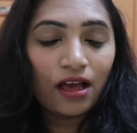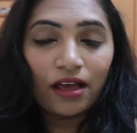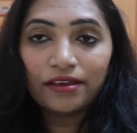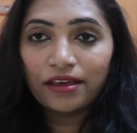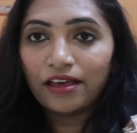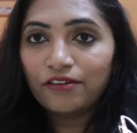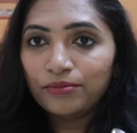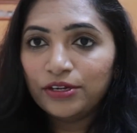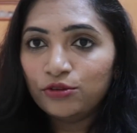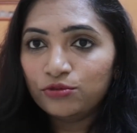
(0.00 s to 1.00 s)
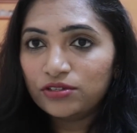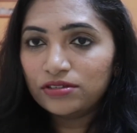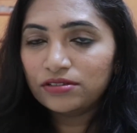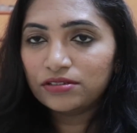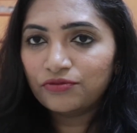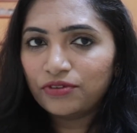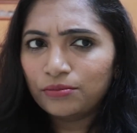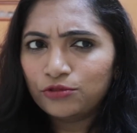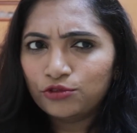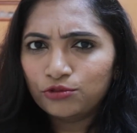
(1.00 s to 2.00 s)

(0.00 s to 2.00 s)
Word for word: I have been using this from